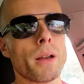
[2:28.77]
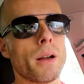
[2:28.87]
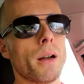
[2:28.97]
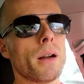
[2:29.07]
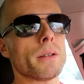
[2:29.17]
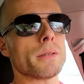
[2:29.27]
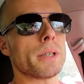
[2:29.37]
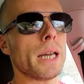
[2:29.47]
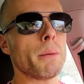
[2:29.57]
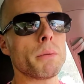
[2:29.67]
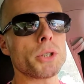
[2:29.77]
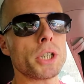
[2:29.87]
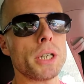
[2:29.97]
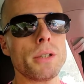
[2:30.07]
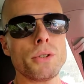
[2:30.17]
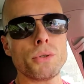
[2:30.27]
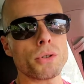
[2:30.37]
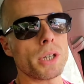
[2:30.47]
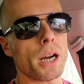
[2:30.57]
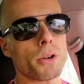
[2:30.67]
The cable machine,
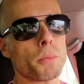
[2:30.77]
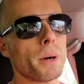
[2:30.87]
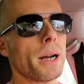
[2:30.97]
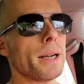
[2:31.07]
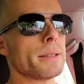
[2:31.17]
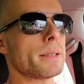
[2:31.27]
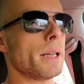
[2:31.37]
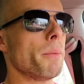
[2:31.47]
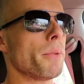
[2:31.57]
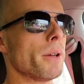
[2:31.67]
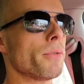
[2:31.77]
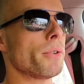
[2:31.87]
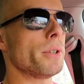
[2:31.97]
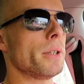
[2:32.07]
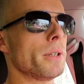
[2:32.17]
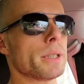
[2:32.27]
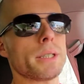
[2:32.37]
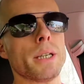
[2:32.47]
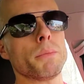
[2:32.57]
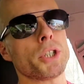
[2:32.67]
usually occupied. Same thing for,
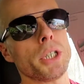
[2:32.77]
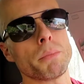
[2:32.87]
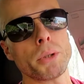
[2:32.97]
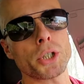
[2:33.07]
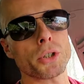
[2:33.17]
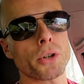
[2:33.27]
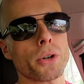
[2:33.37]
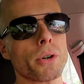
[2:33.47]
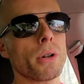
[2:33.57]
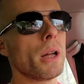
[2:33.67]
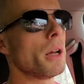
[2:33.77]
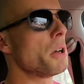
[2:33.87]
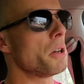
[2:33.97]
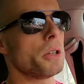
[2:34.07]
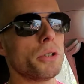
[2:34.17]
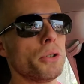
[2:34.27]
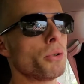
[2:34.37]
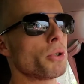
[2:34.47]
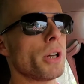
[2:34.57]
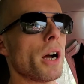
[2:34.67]
let's say, machine preacher curl,
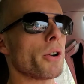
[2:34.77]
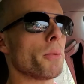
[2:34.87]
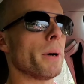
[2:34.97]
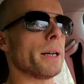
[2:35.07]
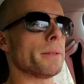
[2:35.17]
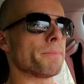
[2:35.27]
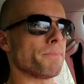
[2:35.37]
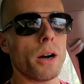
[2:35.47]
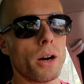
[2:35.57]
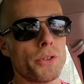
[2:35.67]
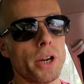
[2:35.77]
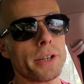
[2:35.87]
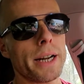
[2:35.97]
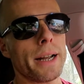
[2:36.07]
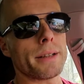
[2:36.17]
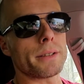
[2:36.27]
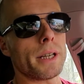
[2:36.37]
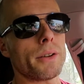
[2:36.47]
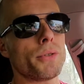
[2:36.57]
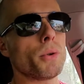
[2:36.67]
usually occupied. On the other hand,
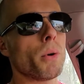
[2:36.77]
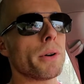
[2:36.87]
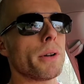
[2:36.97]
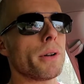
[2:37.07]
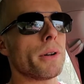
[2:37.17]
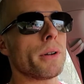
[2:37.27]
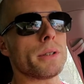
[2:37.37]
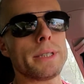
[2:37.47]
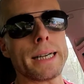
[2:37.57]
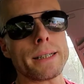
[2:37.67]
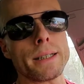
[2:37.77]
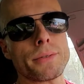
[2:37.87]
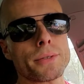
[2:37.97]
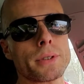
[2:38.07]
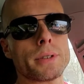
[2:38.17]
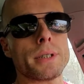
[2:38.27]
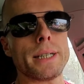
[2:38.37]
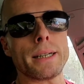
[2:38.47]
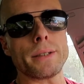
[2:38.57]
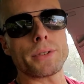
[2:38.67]
if you want to deadlift, the
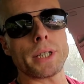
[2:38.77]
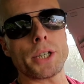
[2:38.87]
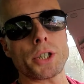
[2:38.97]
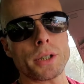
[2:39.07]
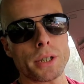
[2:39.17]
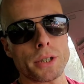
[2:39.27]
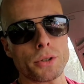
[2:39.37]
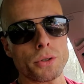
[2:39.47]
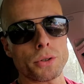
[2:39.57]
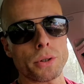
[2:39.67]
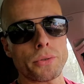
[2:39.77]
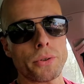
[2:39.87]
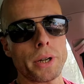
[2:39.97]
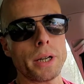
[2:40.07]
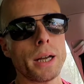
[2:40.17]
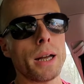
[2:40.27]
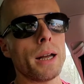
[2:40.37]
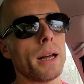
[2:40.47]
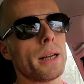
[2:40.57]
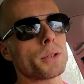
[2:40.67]
deadlift station is usually free,
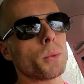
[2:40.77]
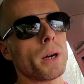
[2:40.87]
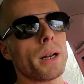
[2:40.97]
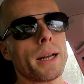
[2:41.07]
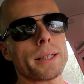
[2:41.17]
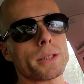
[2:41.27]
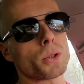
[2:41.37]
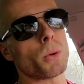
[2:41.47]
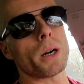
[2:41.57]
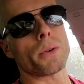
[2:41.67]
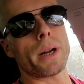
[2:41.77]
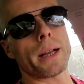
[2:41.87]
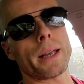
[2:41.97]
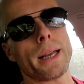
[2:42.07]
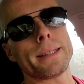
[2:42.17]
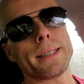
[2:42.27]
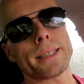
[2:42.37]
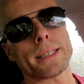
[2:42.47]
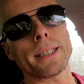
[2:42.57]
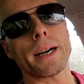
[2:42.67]
as well as a squat rack. And
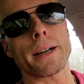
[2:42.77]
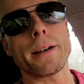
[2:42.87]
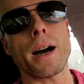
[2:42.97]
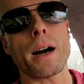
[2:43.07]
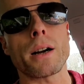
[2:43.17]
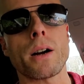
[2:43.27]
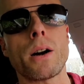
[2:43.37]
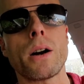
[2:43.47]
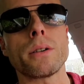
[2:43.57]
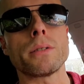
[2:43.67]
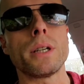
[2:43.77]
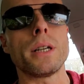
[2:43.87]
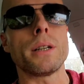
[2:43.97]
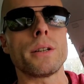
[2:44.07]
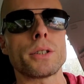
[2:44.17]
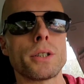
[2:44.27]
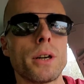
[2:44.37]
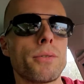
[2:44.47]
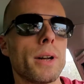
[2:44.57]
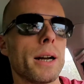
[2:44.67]
this is not a knock on
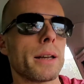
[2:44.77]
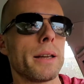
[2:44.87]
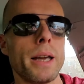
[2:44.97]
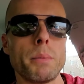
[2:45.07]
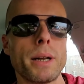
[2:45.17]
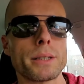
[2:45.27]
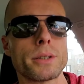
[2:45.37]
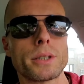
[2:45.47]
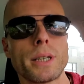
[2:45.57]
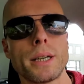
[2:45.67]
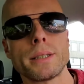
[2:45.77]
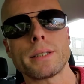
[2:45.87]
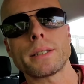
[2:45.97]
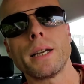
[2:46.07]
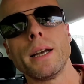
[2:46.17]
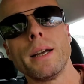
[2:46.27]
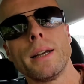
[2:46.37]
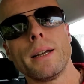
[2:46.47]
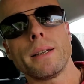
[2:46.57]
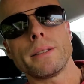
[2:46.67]
stuff like cable exercises.
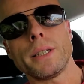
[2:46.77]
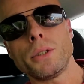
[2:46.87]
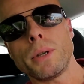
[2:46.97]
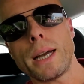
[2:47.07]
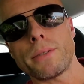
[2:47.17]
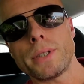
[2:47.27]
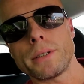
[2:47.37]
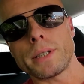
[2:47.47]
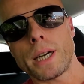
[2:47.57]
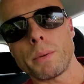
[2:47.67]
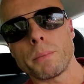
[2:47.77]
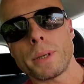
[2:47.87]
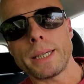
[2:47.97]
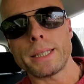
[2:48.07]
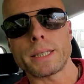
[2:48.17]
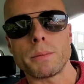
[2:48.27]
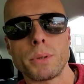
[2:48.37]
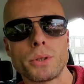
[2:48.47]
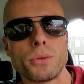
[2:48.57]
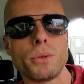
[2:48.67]
They do have their time and place,
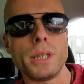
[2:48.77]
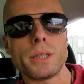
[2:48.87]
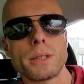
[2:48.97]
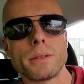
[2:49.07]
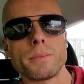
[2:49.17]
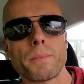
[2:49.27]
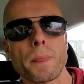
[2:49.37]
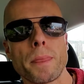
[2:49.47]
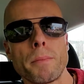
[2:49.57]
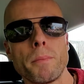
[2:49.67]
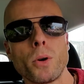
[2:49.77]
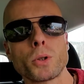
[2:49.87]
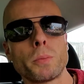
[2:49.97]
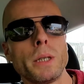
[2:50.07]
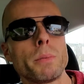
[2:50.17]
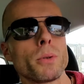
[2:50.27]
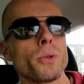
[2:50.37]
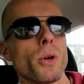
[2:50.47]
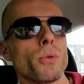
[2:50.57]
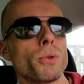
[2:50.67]
but the reason most people
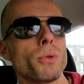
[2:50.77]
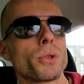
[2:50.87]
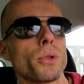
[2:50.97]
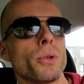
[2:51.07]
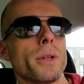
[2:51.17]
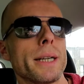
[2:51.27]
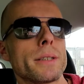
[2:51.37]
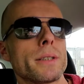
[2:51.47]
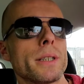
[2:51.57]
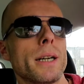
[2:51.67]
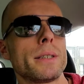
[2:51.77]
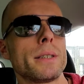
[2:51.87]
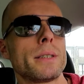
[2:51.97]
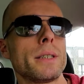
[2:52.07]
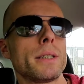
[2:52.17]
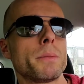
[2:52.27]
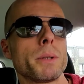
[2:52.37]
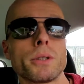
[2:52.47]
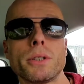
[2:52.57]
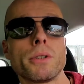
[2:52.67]
don't do certain exercises is
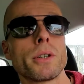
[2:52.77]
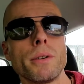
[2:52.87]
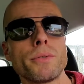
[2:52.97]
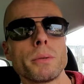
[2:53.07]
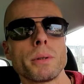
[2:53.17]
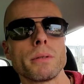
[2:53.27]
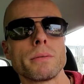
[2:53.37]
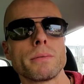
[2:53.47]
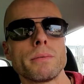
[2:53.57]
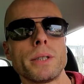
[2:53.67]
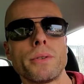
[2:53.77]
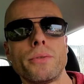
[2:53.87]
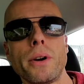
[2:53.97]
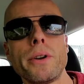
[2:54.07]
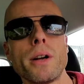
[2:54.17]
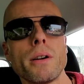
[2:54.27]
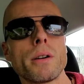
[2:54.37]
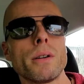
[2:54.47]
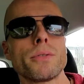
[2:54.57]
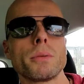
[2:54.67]
because they're uncomfortable. They're very
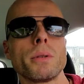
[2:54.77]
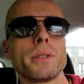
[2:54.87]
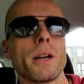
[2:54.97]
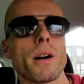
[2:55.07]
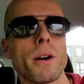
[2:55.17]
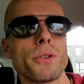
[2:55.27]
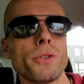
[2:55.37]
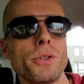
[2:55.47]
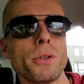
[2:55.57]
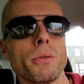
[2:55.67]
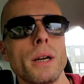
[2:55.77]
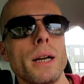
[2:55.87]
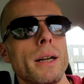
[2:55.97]
uncomfortable, they're hard to do.